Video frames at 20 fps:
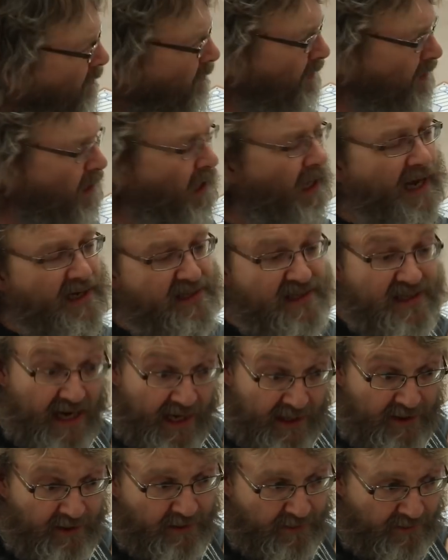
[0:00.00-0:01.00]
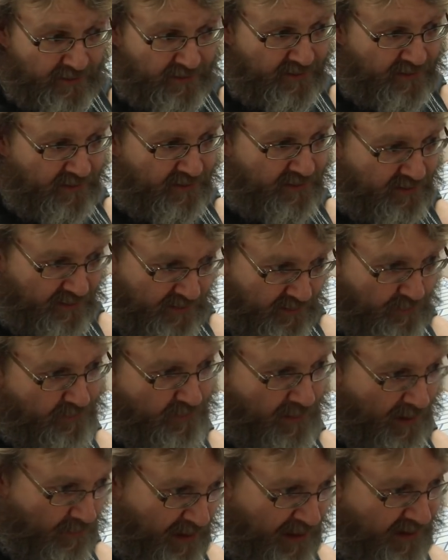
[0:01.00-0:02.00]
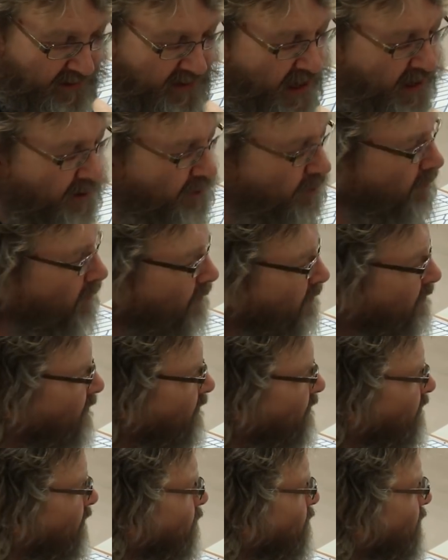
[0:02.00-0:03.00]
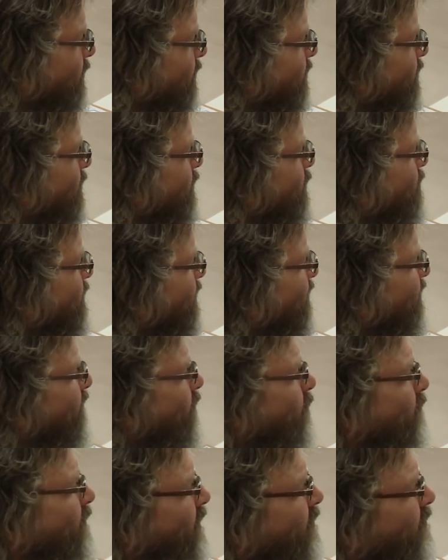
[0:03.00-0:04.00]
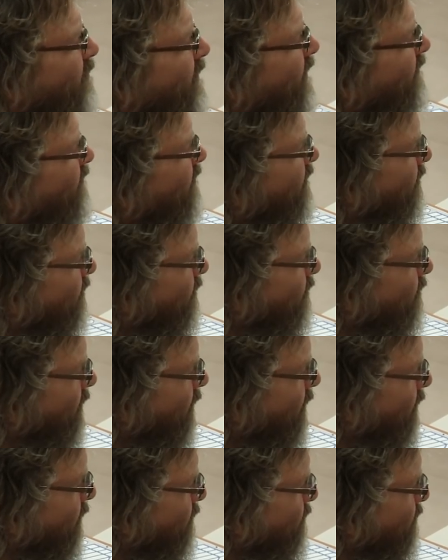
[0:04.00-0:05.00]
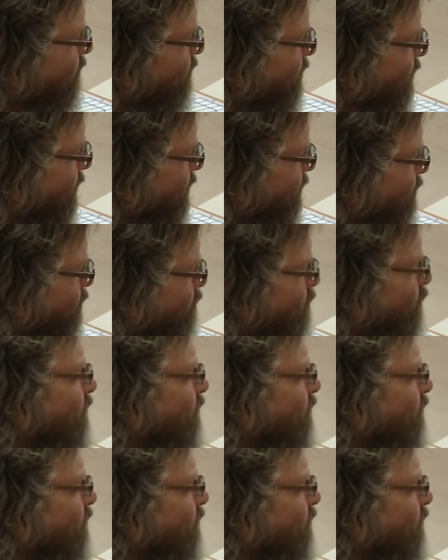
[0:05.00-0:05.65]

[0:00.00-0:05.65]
in the last 10 years, this is about a 10-year-old system, but it's a recreation of the